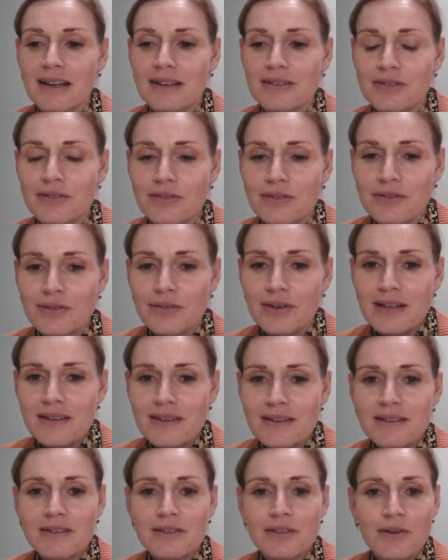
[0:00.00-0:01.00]

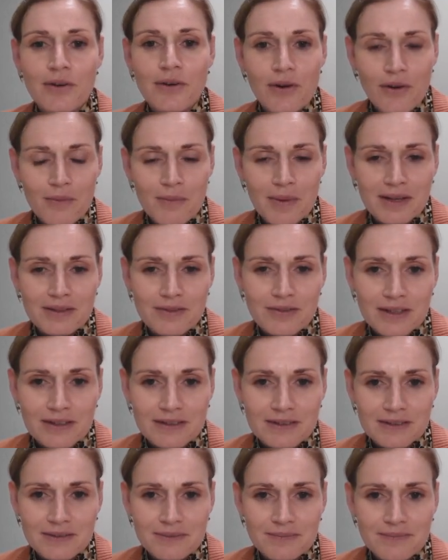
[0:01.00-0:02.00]
address is your home
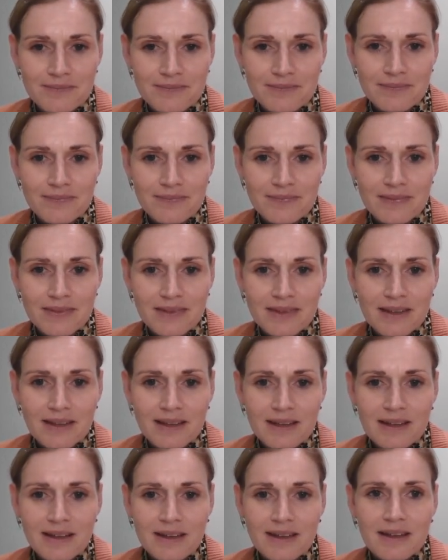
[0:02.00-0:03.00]
address,
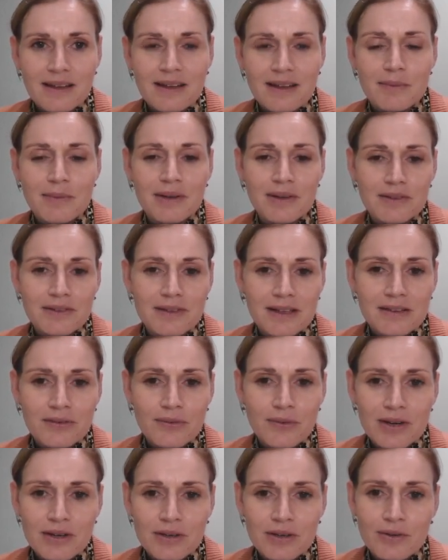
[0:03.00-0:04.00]
because that's
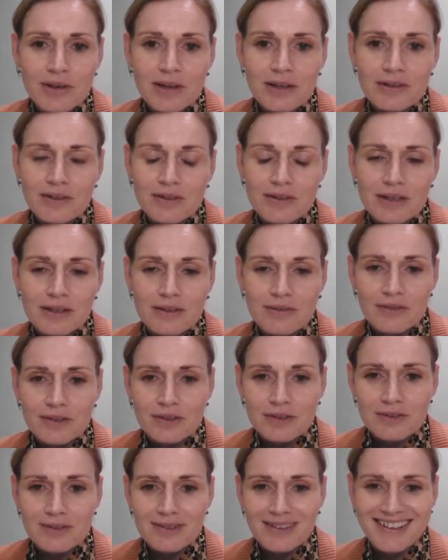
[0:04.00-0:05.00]
where you get your
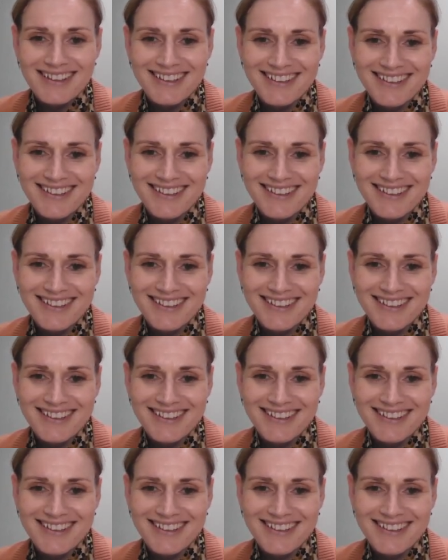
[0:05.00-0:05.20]
invoice.